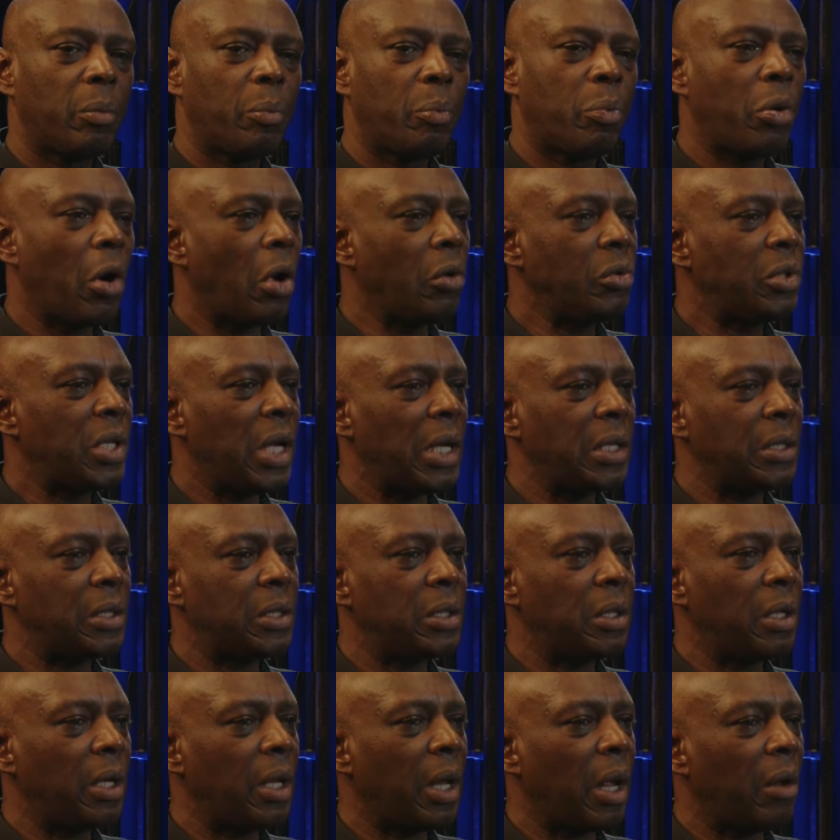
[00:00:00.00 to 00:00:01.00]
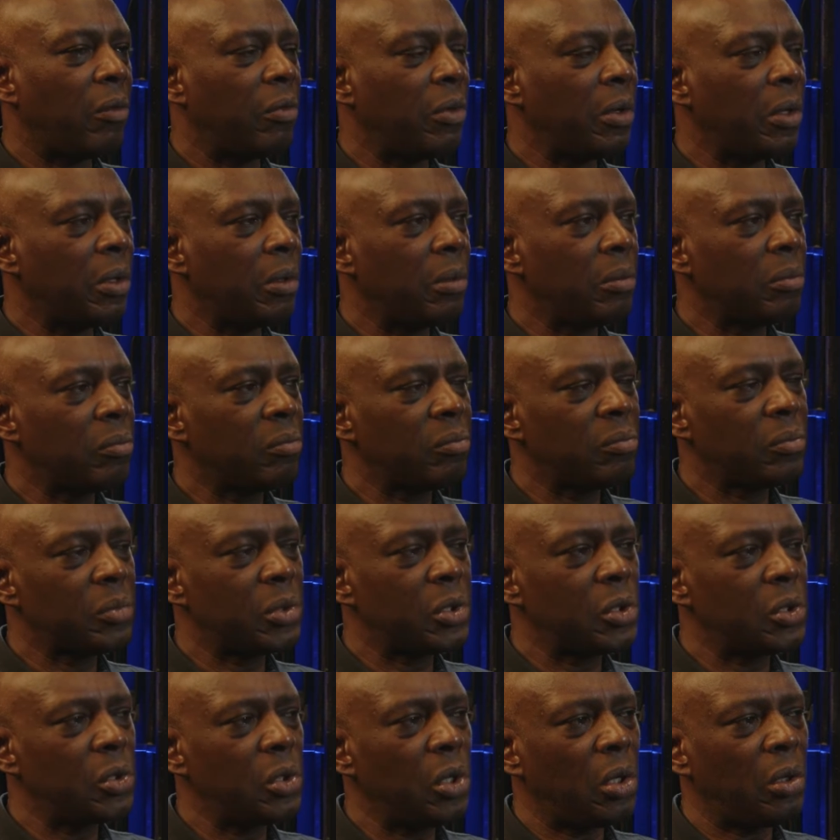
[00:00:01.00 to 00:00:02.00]
protests and gathering,
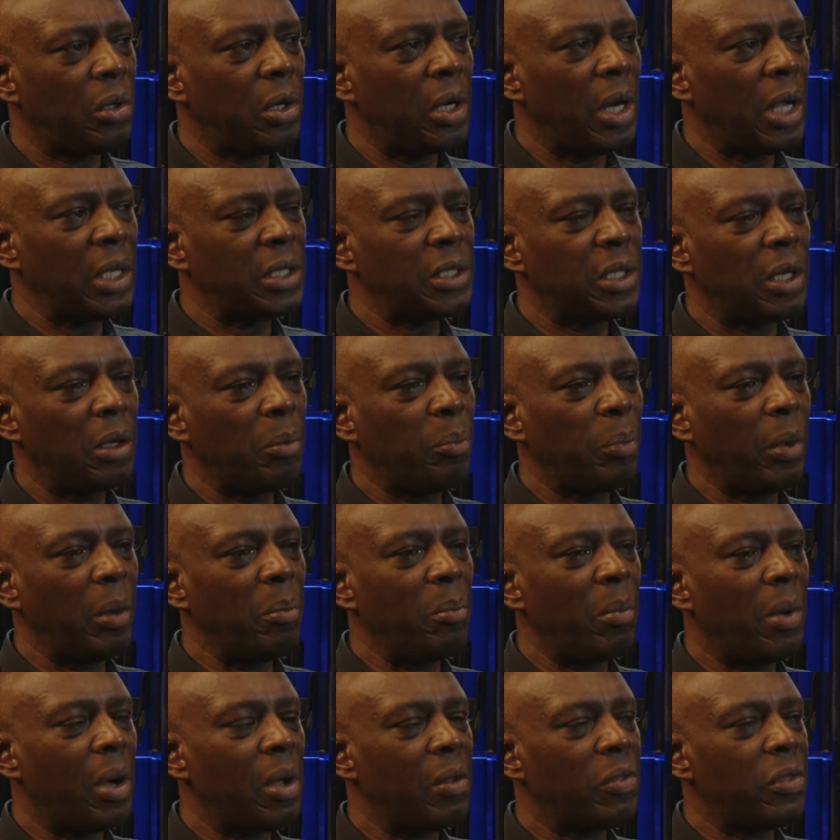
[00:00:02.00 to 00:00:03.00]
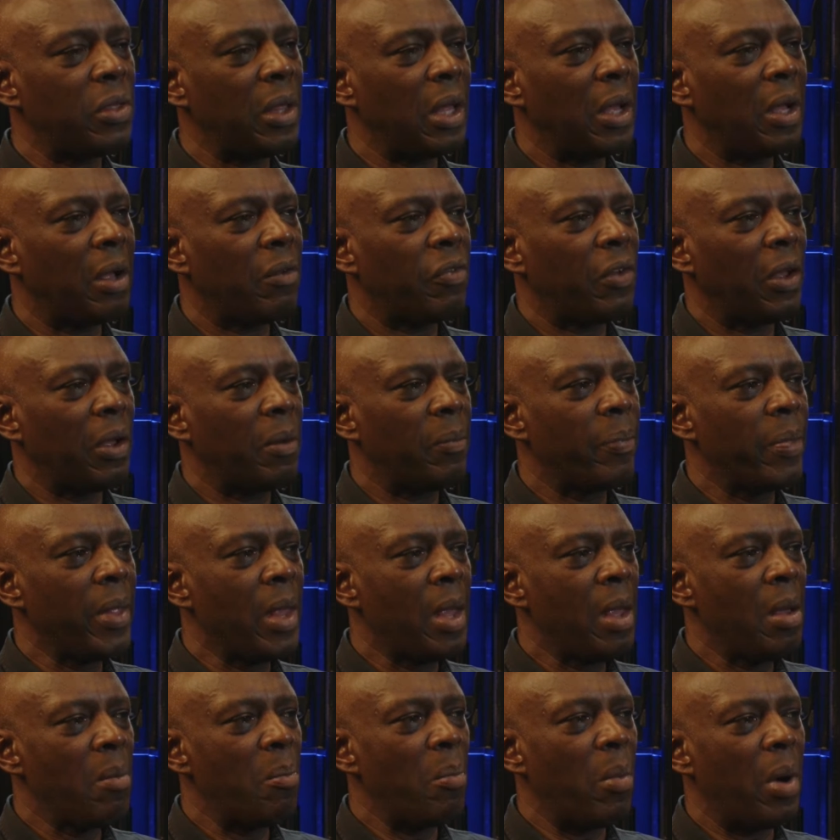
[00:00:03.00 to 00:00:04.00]
which has not necessarily been my thing. I think
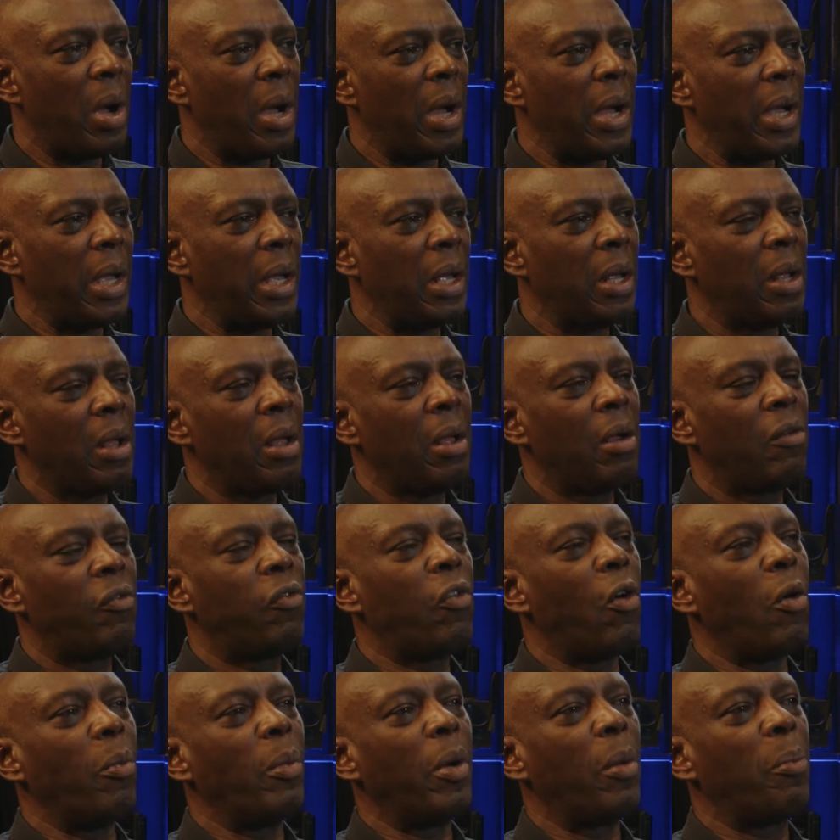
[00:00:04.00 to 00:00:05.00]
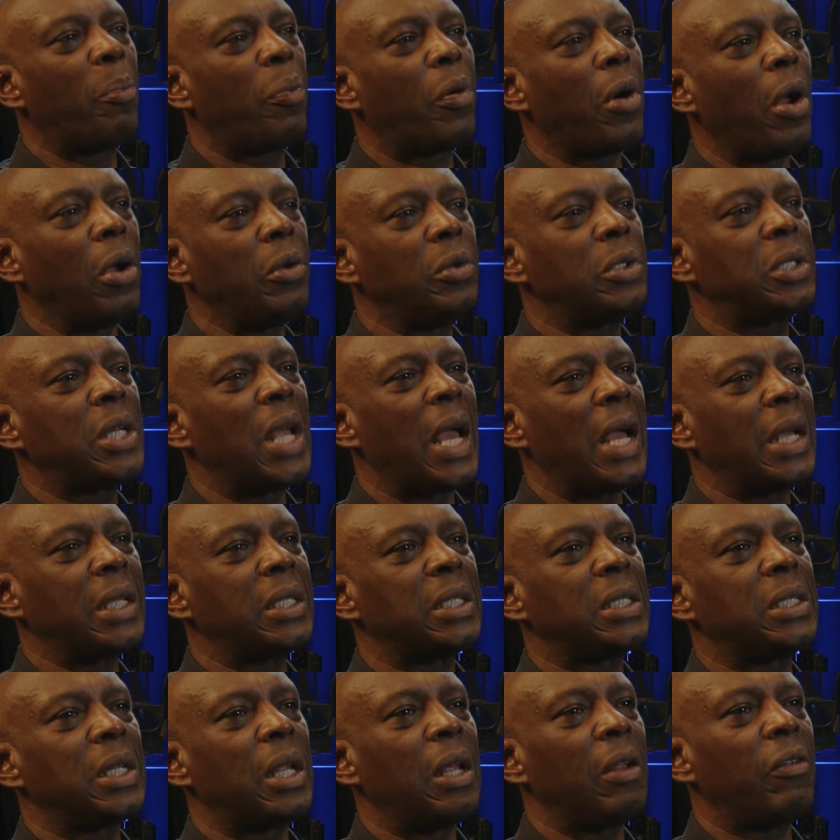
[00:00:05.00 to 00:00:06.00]
my form of
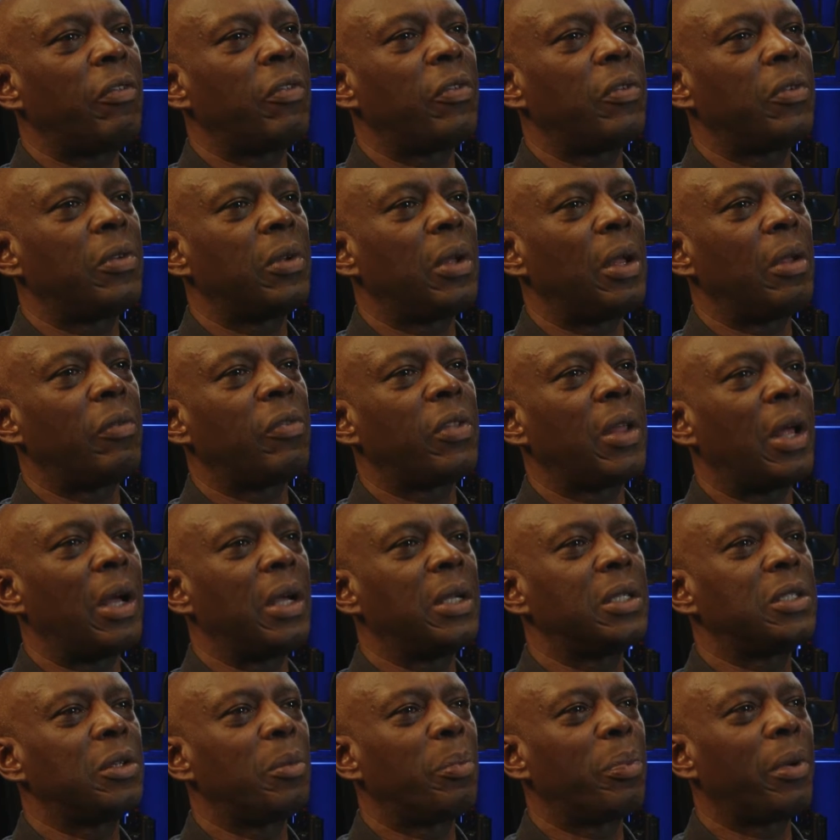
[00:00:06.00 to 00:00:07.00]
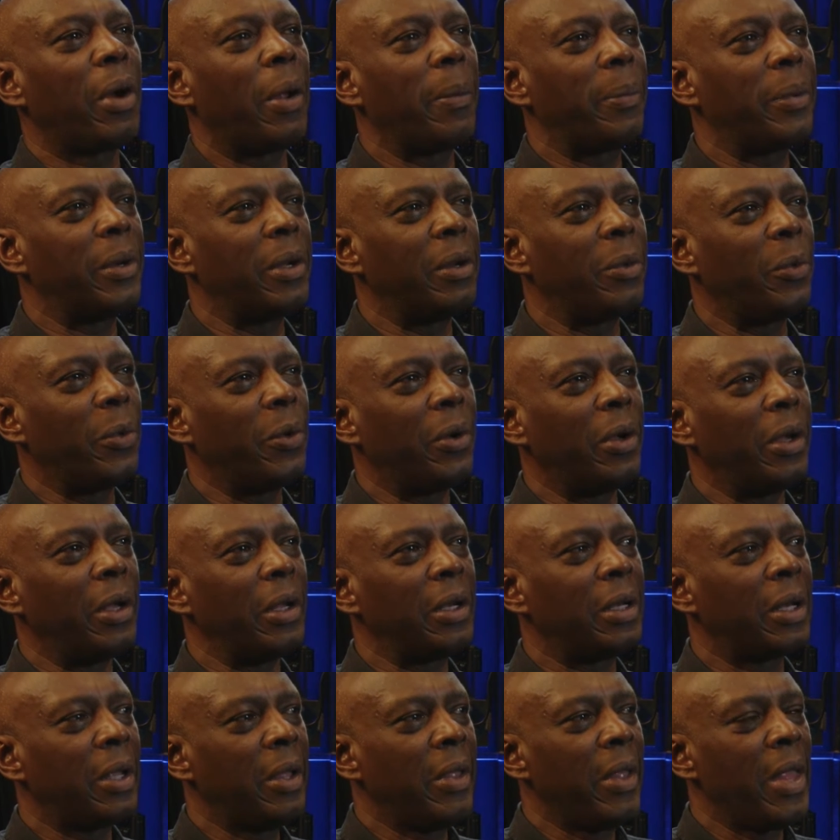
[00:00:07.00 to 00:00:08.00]
protest, if that is an appropriate
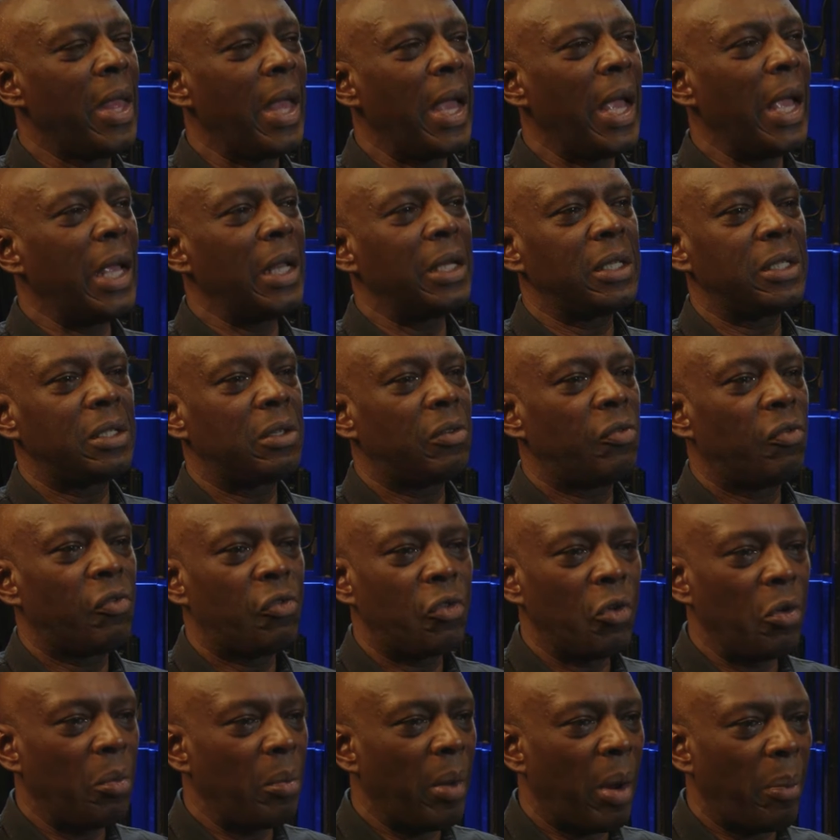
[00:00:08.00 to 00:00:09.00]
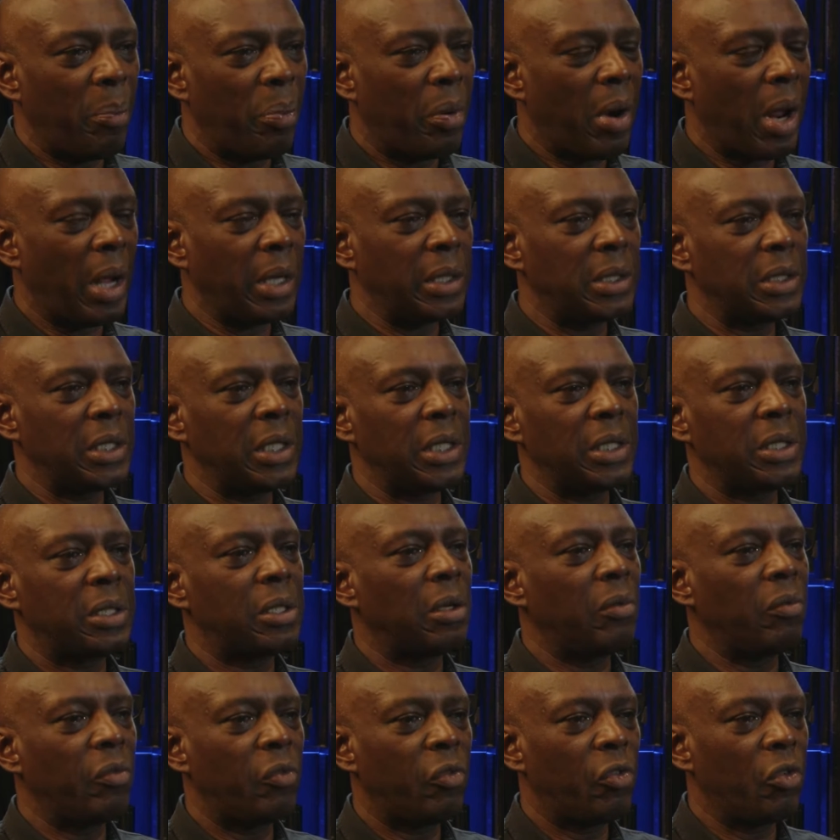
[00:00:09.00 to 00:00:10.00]
word, is through my
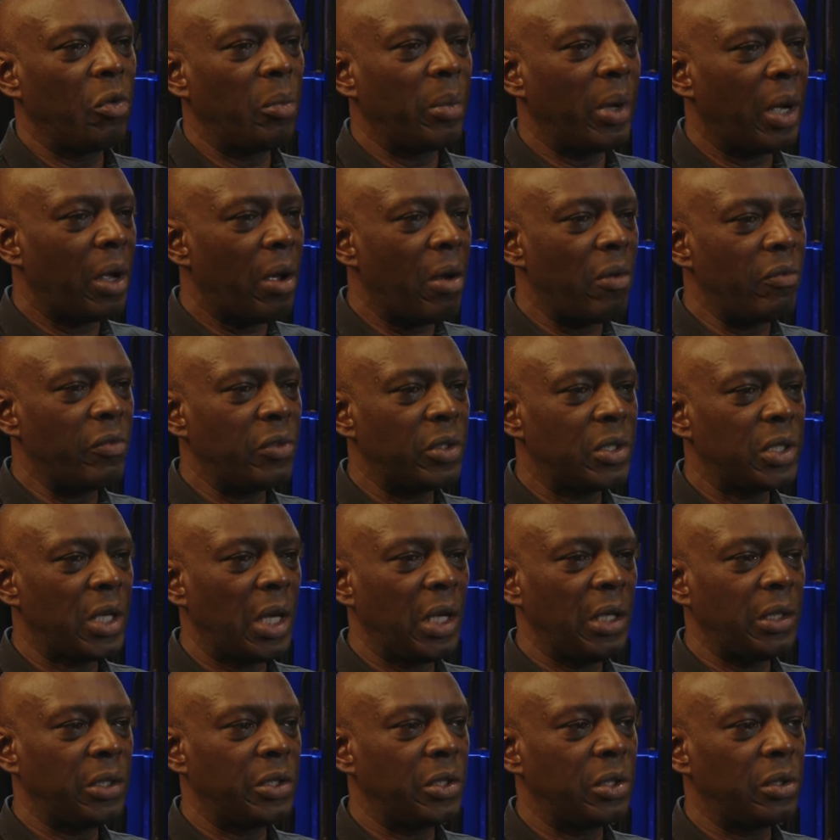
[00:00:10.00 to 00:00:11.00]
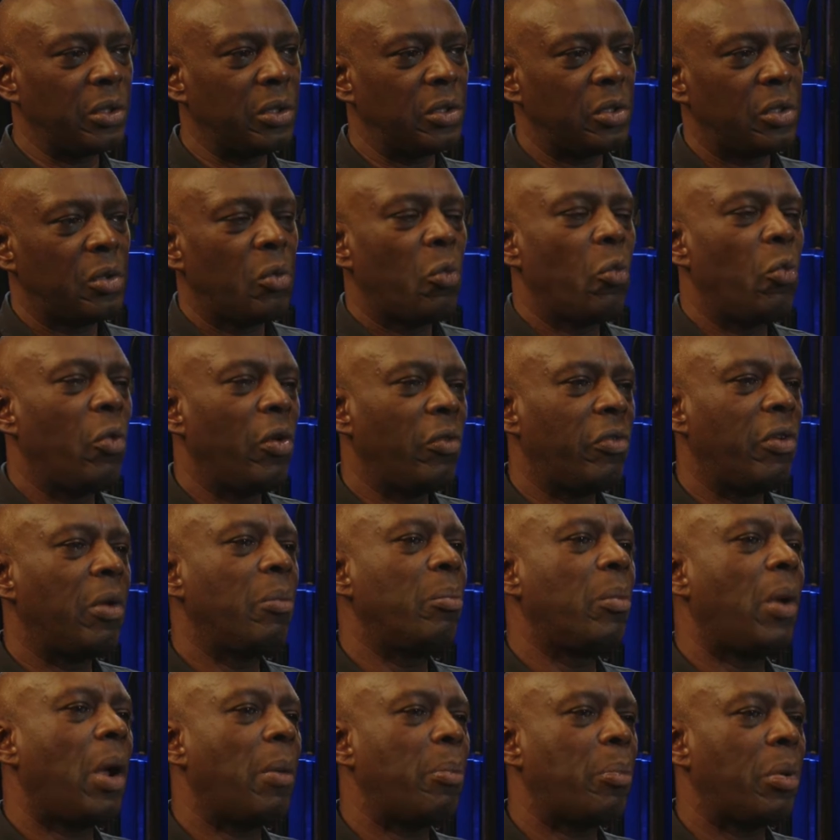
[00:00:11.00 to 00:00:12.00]
practice and through my conversations
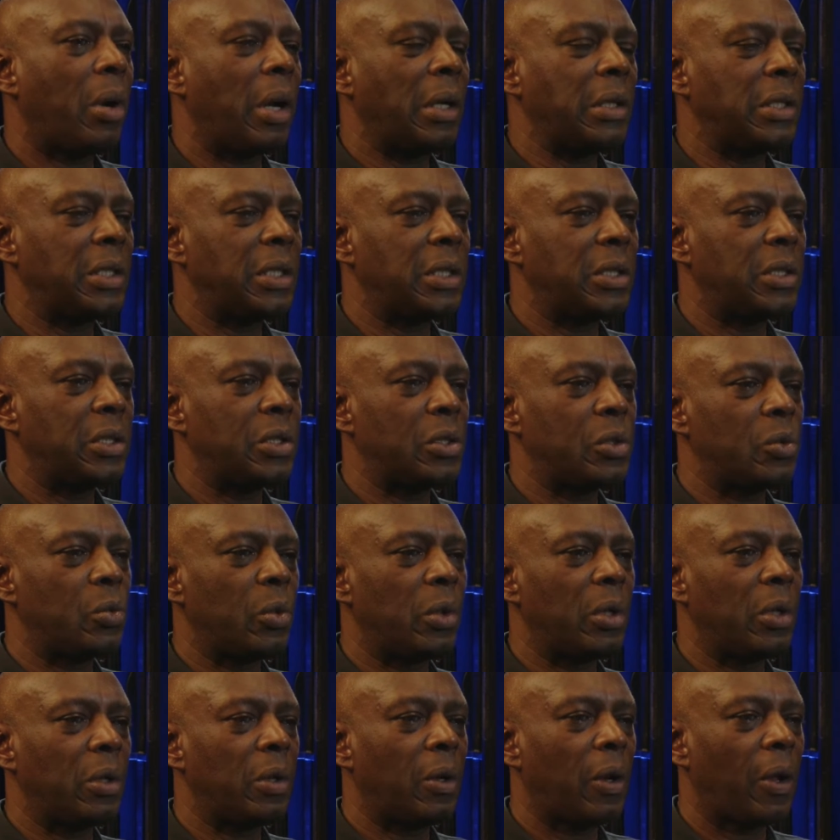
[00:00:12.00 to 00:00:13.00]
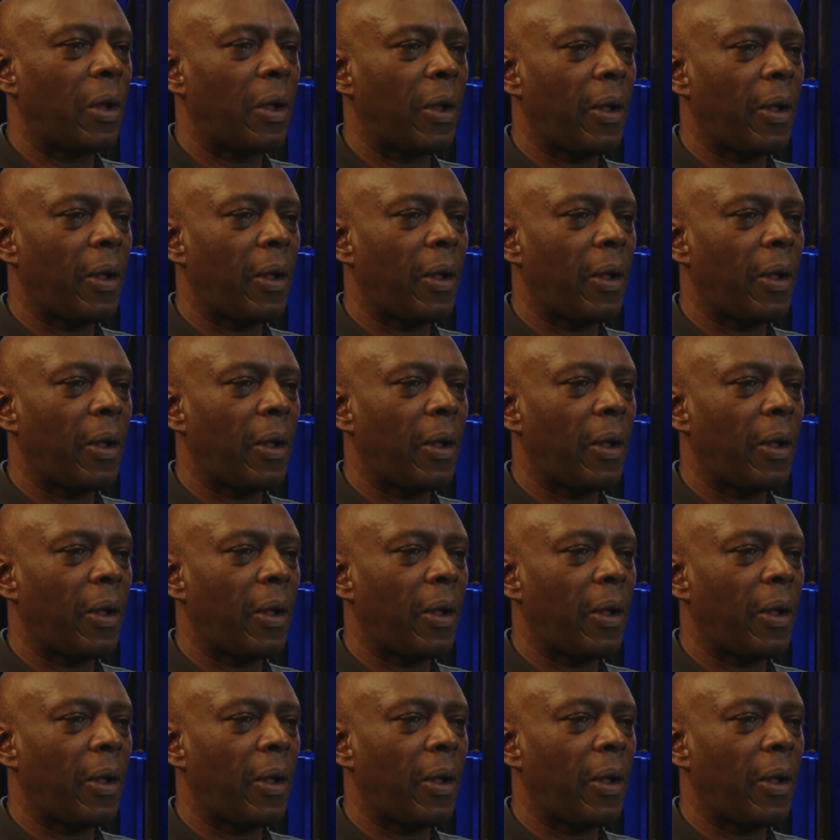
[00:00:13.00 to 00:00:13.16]
within my practice as well.